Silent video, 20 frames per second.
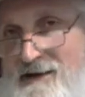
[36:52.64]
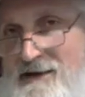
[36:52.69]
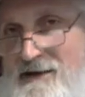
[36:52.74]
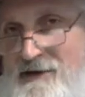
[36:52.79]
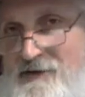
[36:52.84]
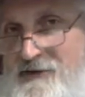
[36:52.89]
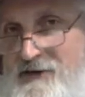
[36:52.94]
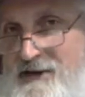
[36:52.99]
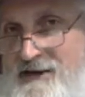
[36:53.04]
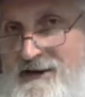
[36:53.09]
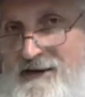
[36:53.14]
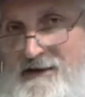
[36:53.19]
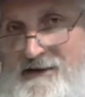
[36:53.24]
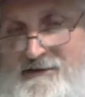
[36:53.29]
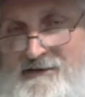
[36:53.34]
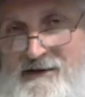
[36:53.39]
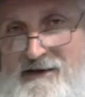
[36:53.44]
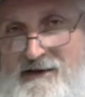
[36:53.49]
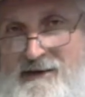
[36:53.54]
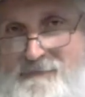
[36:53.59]
else
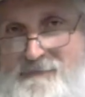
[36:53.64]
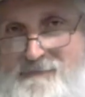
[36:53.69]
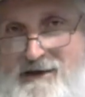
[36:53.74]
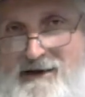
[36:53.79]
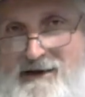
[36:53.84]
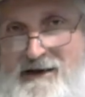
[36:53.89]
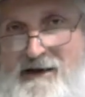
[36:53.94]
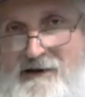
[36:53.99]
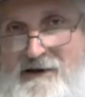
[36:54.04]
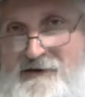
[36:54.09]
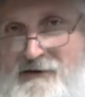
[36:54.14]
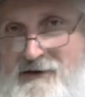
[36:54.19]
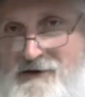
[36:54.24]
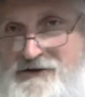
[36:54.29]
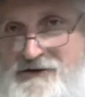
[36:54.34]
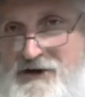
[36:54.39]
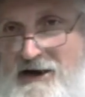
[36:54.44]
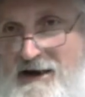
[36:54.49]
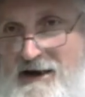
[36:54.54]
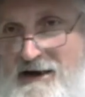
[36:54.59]
has a pet or a
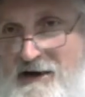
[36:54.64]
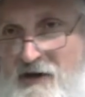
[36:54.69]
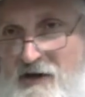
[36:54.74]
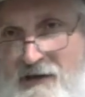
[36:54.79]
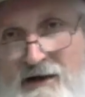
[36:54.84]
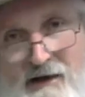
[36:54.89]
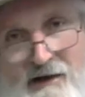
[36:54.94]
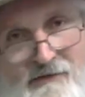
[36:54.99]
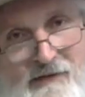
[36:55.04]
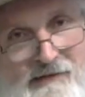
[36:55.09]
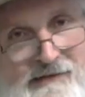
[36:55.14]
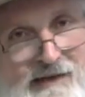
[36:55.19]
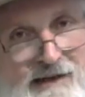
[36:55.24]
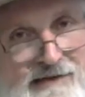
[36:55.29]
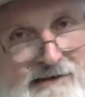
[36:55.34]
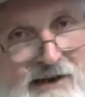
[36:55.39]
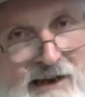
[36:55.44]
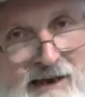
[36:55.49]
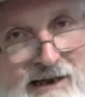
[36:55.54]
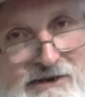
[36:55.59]
child that they
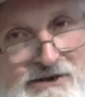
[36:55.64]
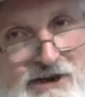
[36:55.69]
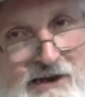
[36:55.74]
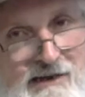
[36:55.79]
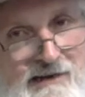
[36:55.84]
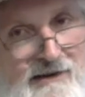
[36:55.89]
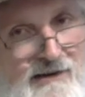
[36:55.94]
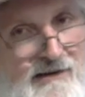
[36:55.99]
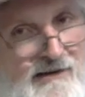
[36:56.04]
teach it.